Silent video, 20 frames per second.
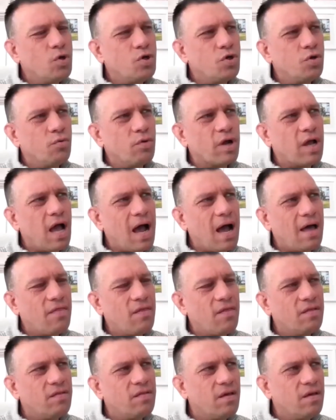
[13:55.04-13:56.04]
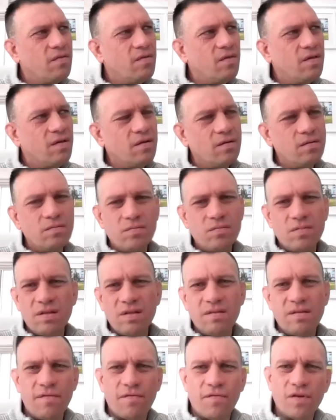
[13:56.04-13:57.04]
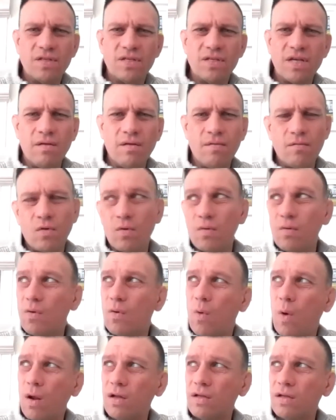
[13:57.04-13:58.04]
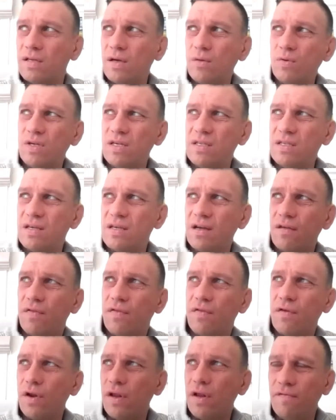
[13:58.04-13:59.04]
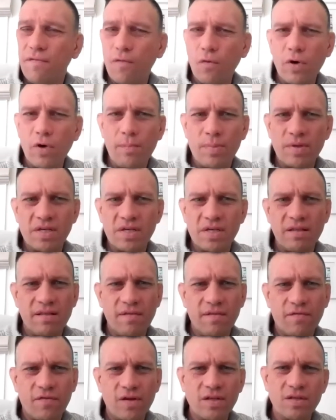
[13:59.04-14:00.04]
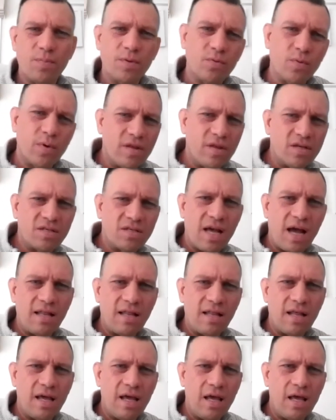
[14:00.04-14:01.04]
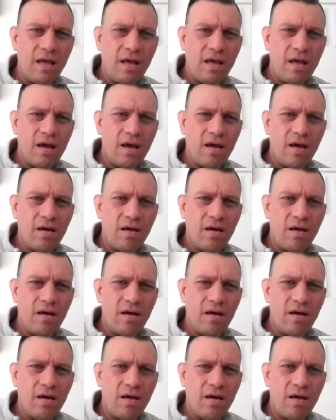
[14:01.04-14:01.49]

would you regard the difference in quality? Is it a 30-40% difference between the state league